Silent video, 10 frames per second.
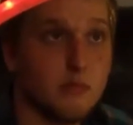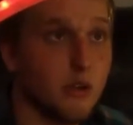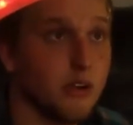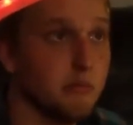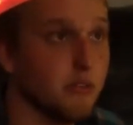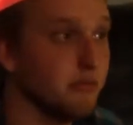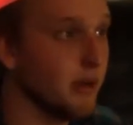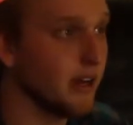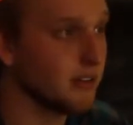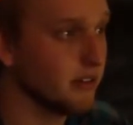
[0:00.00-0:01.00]
go ahead and move
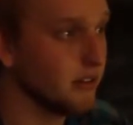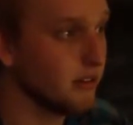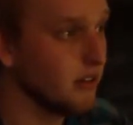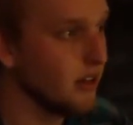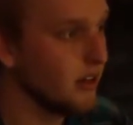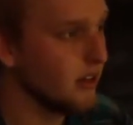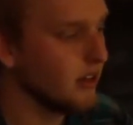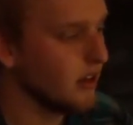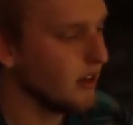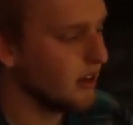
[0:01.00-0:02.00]
back a little.
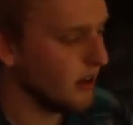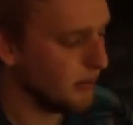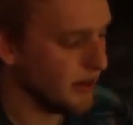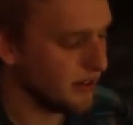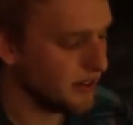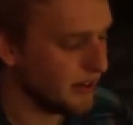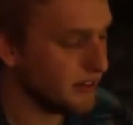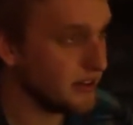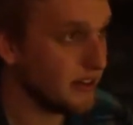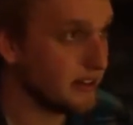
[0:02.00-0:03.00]
I'm on the
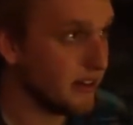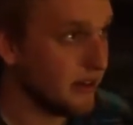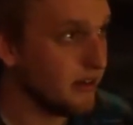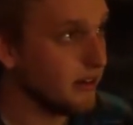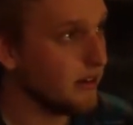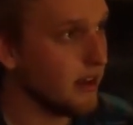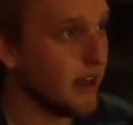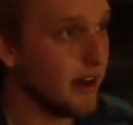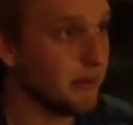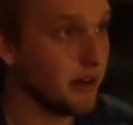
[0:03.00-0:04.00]
10th setting now,
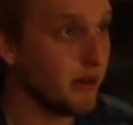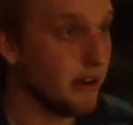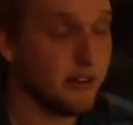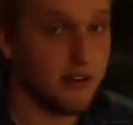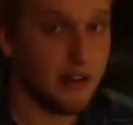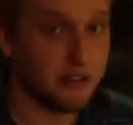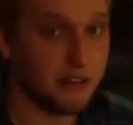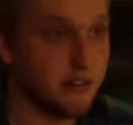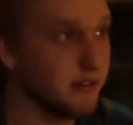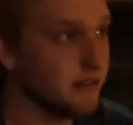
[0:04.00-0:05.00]
and I'm going to go ahead and
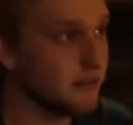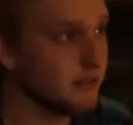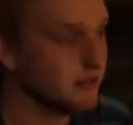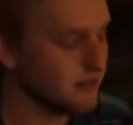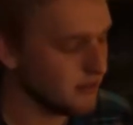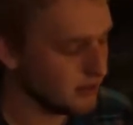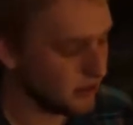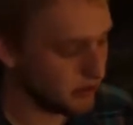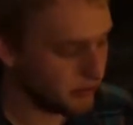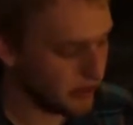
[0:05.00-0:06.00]
enter.
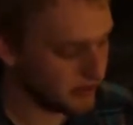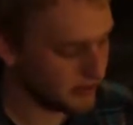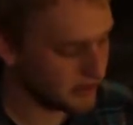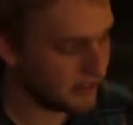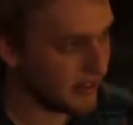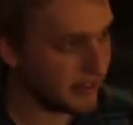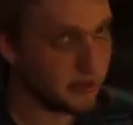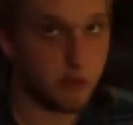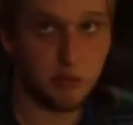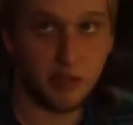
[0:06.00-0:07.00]
So pressing
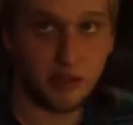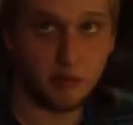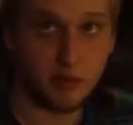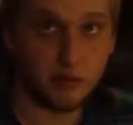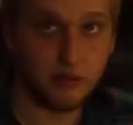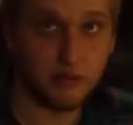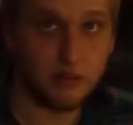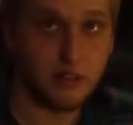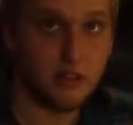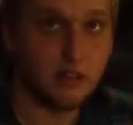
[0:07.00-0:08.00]
select will play the mode.
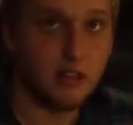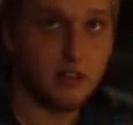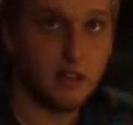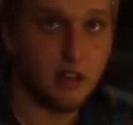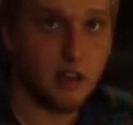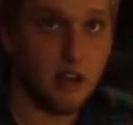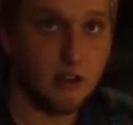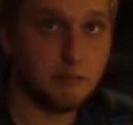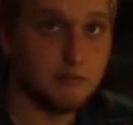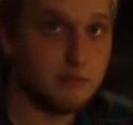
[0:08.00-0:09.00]

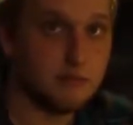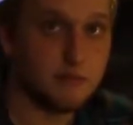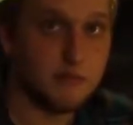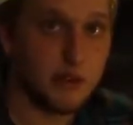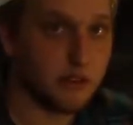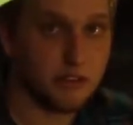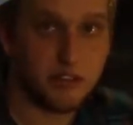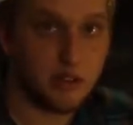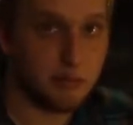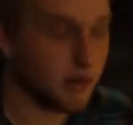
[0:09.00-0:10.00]
Um, it'll just
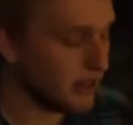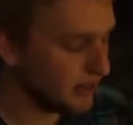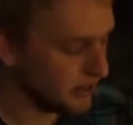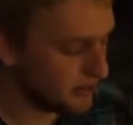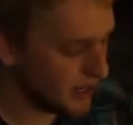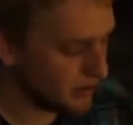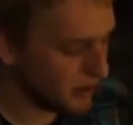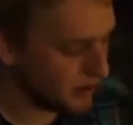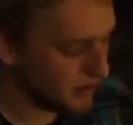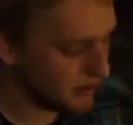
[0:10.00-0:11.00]
keep playing the same
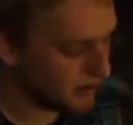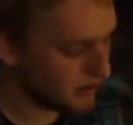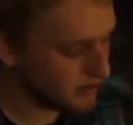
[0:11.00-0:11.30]
mode